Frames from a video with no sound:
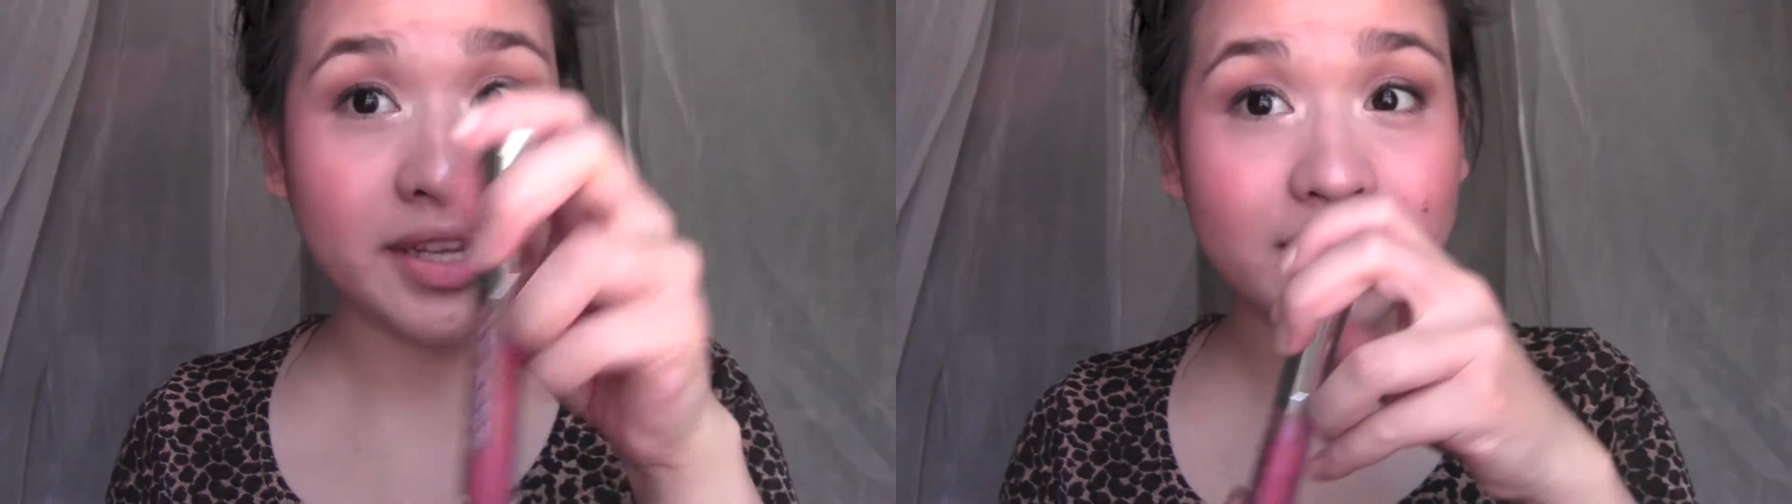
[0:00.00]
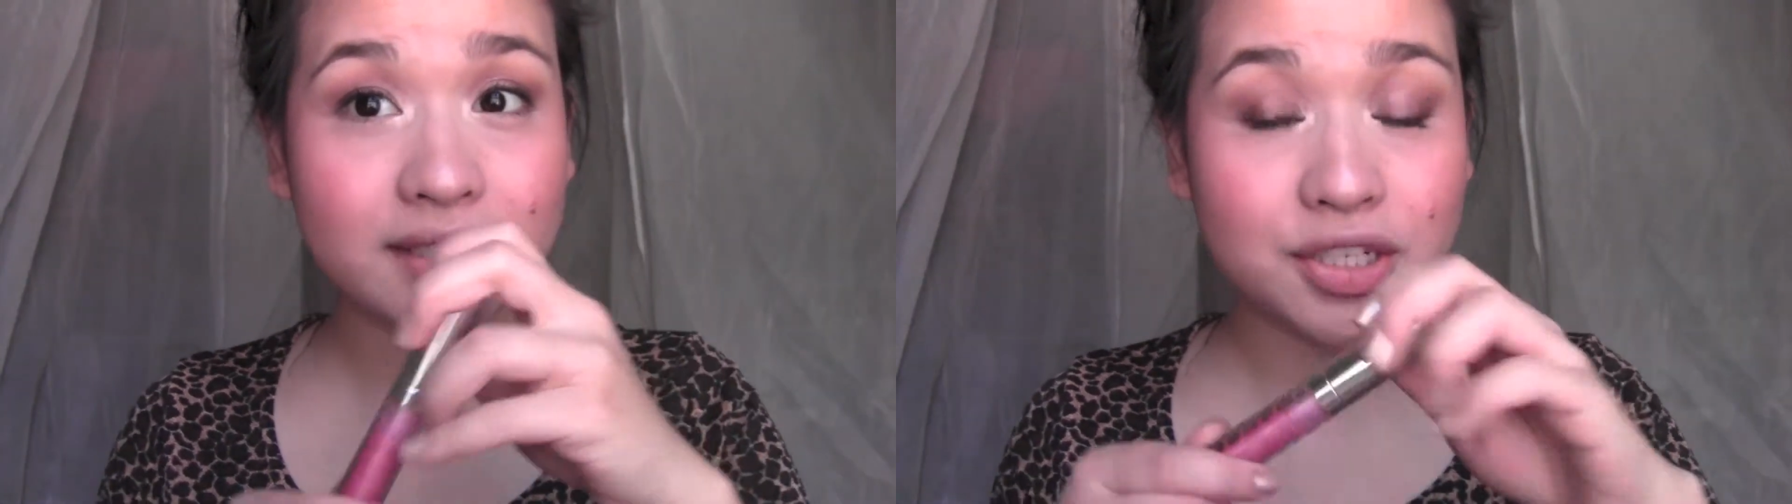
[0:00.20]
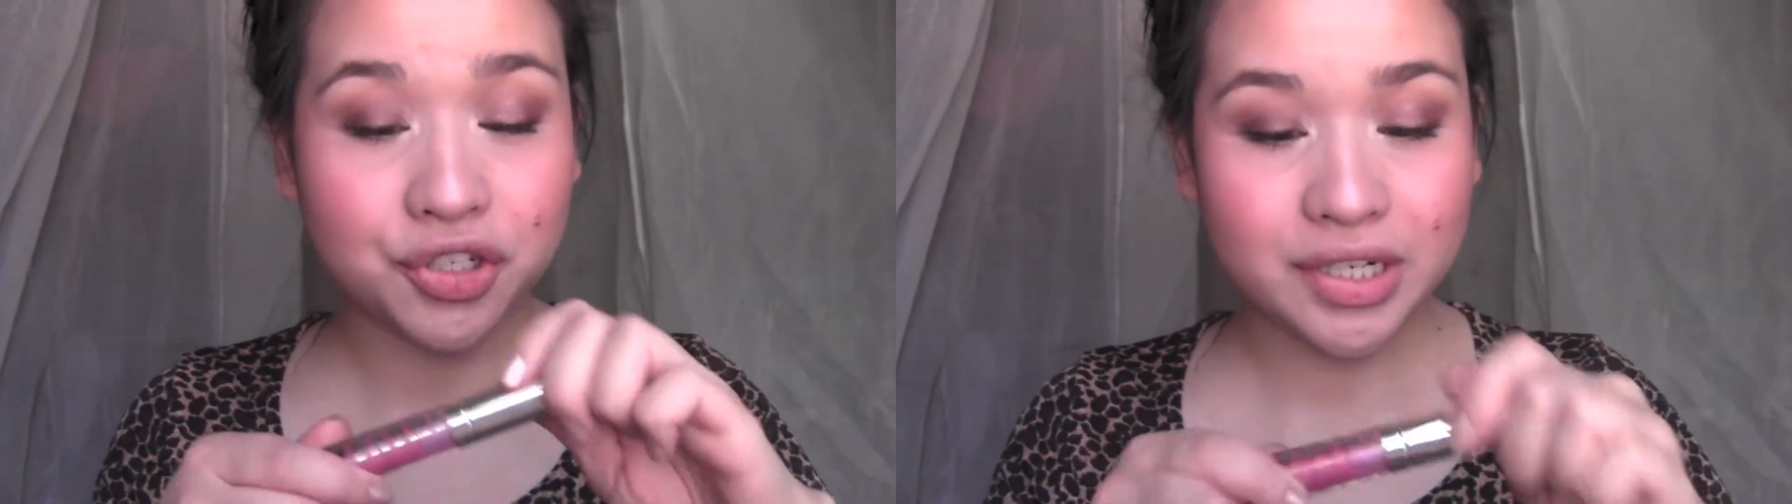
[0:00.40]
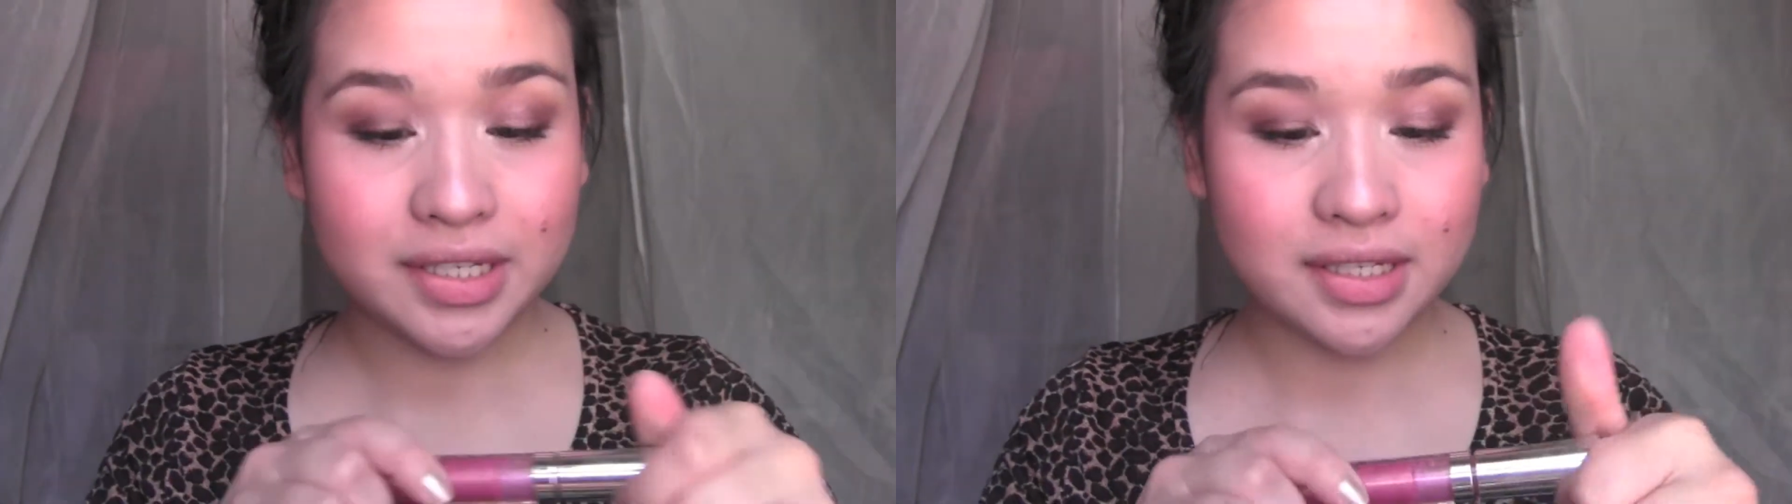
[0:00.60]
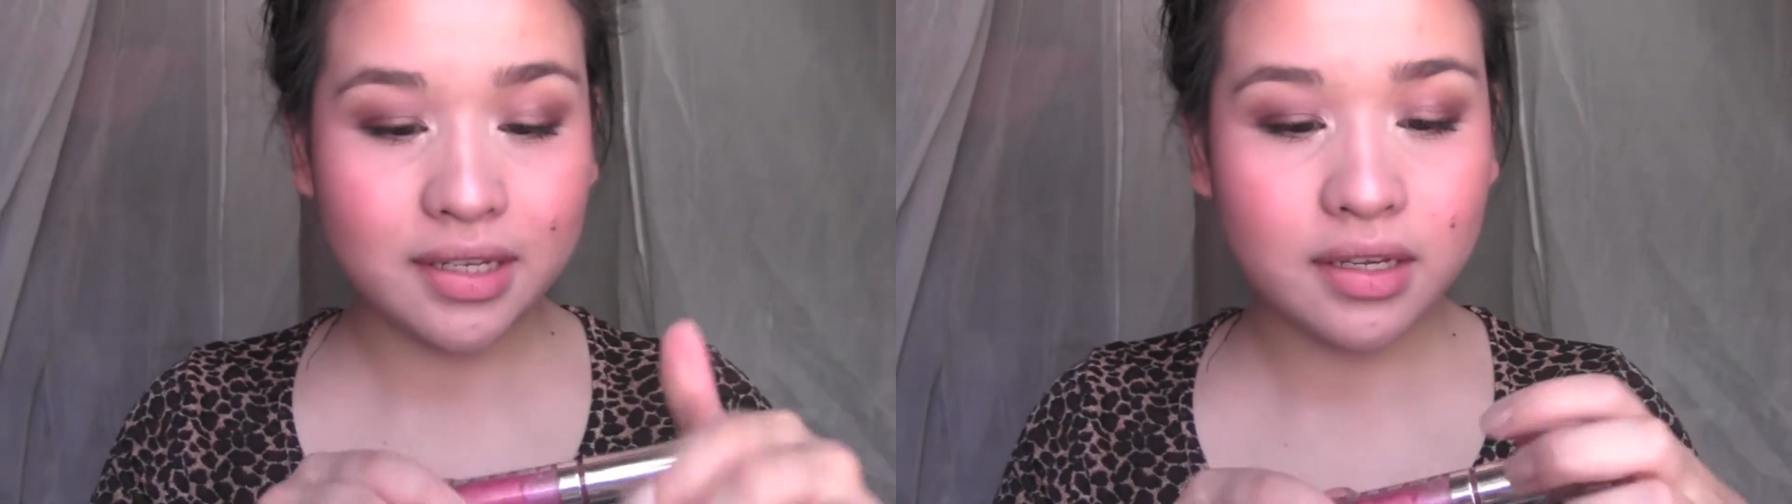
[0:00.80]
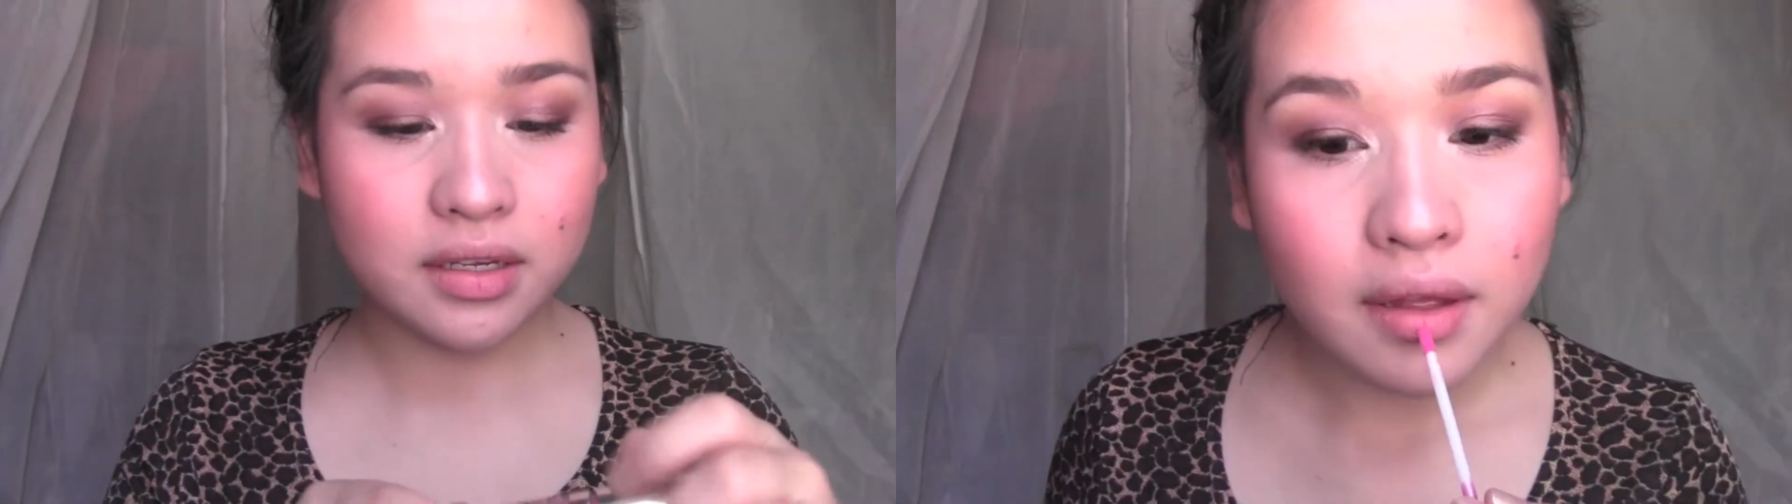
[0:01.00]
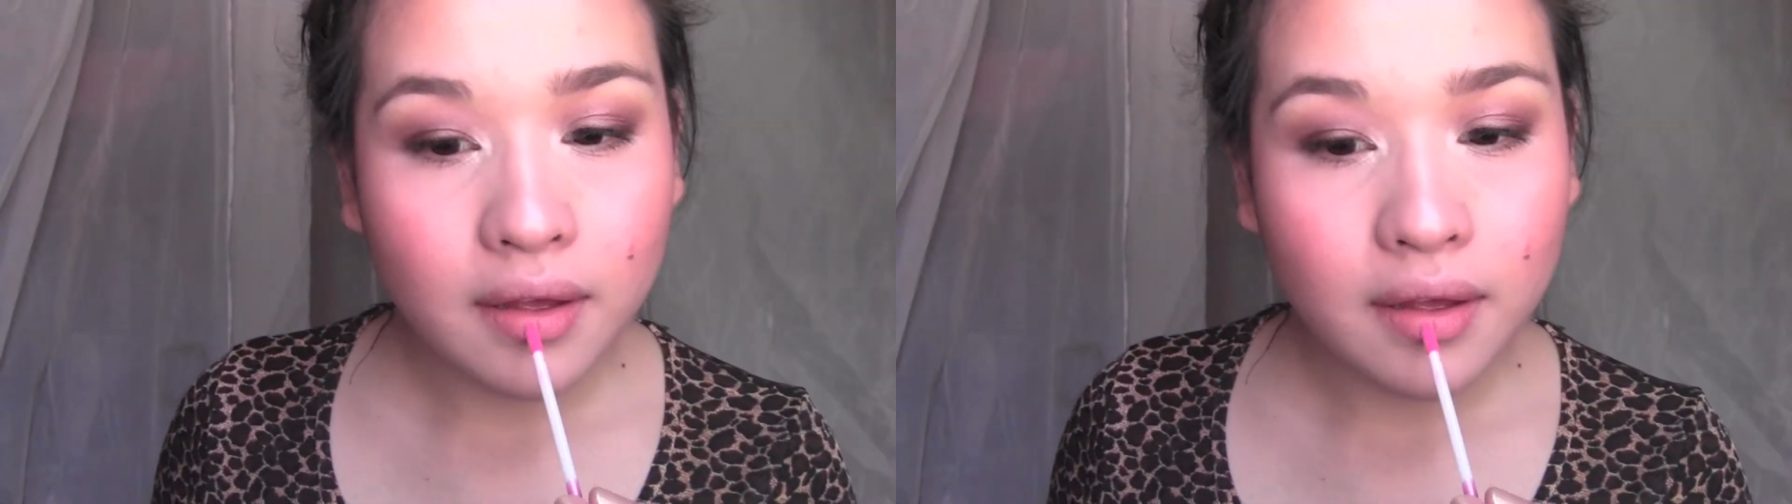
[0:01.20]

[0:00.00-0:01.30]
gloss in Trixie.